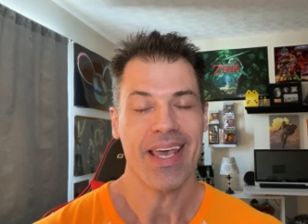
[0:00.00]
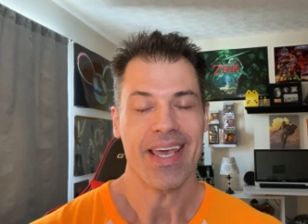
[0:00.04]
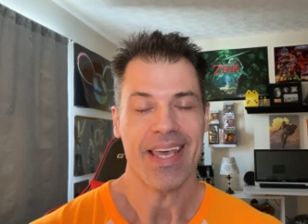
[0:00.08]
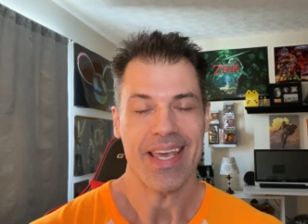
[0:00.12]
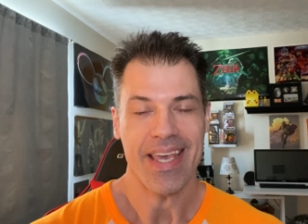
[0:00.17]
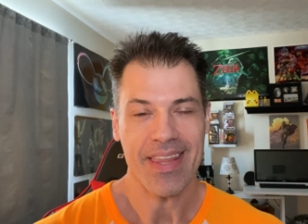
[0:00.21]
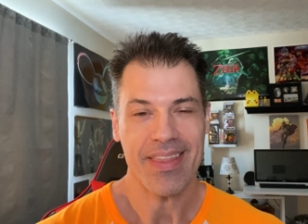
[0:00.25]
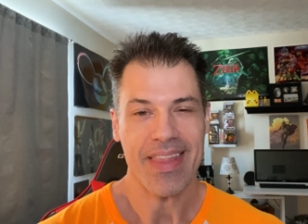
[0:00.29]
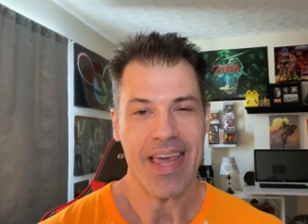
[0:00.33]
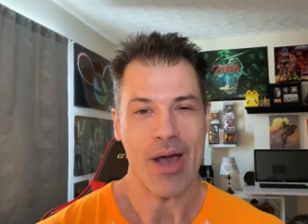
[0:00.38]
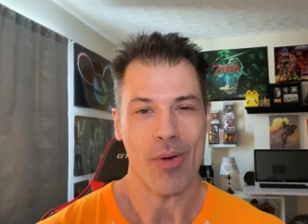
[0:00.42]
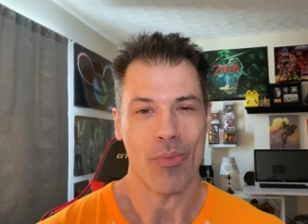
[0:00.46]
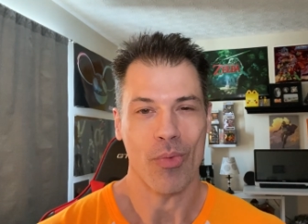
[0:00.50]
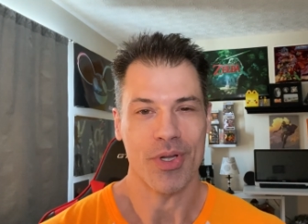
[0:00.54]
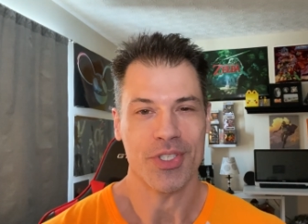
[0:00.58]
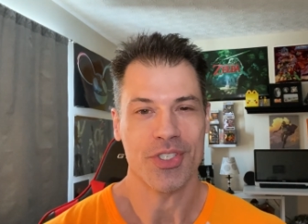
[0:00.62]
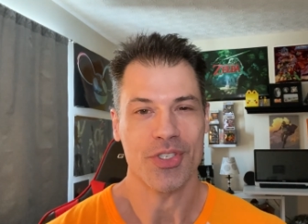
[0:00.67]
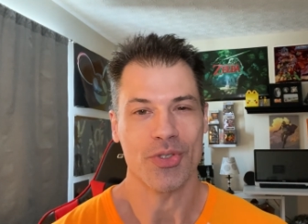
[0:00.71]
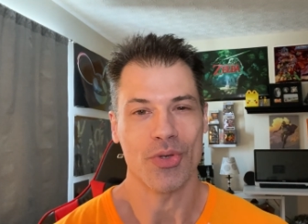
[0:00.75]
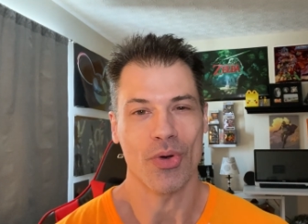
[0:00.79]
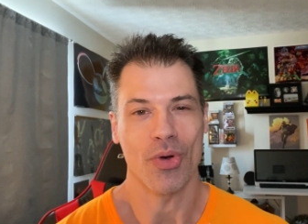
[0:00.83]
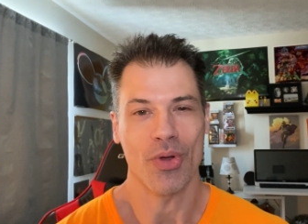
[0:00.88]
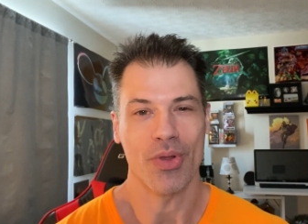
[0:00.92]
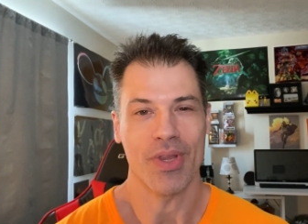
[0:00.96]
in that
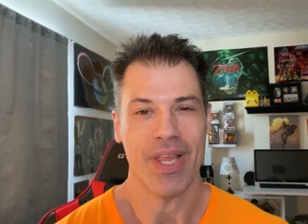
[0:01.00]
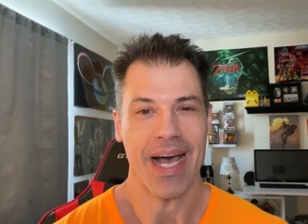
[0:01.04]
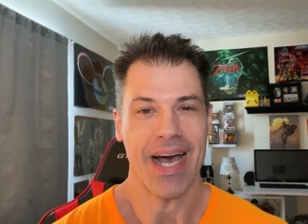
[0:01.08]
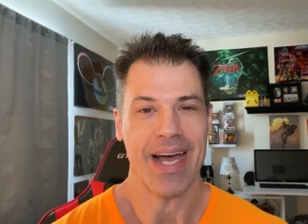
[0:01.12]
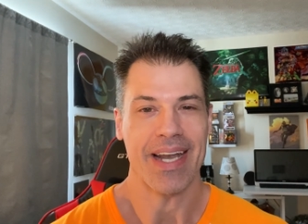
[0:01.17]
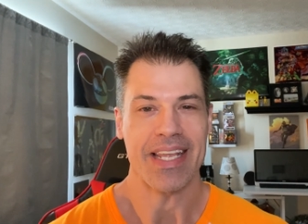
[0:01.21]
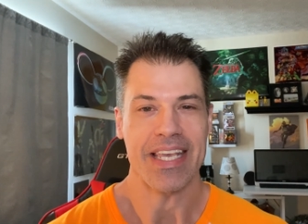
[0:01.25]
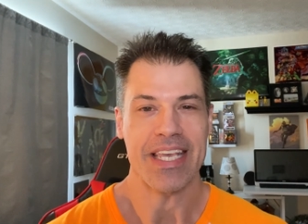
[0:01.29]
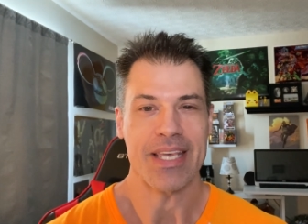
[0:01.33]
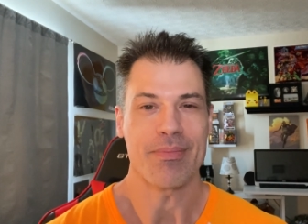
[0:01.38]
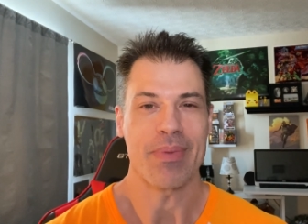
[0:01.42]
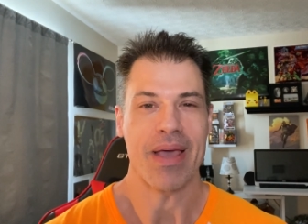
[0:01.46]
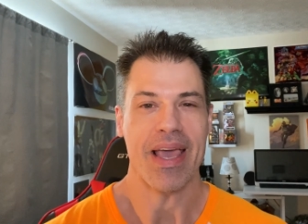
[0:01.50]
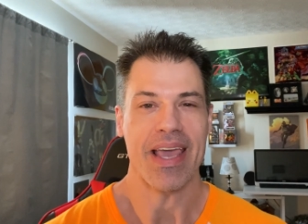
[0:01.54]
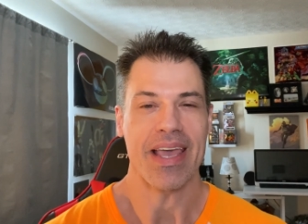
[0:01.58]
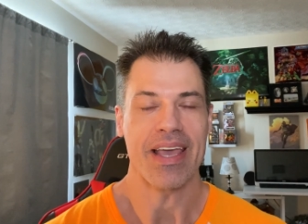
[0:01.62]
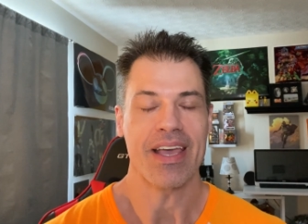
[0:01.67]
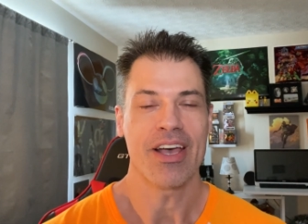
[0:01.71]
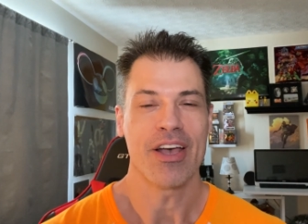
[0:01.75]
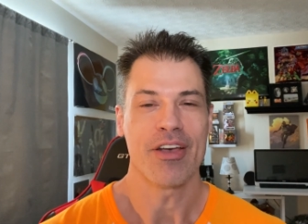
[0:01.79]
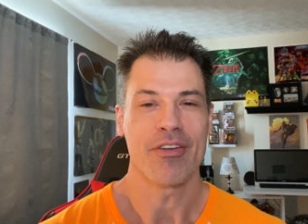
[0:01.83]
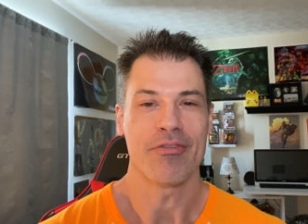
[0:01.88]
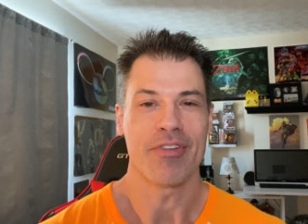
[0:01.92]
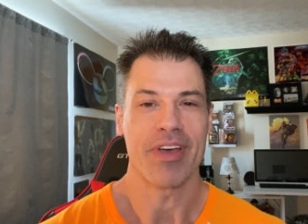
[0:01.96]
What's Sold on
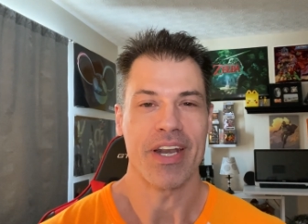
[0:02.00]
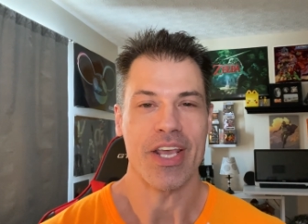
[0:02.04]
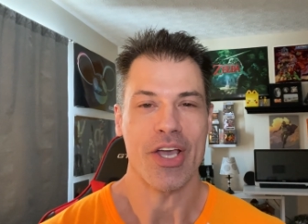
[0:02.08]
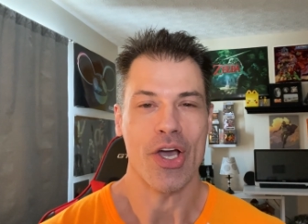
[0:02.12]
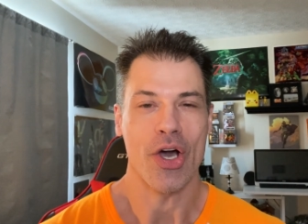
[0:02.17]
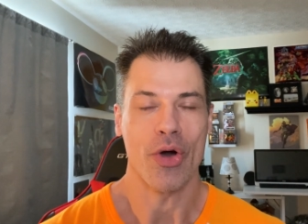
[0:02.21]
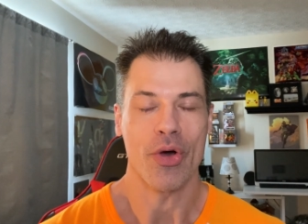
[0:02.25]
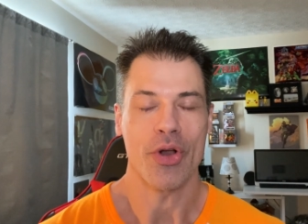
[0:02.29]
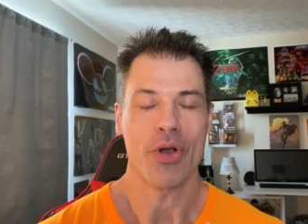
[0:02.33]
eBay video.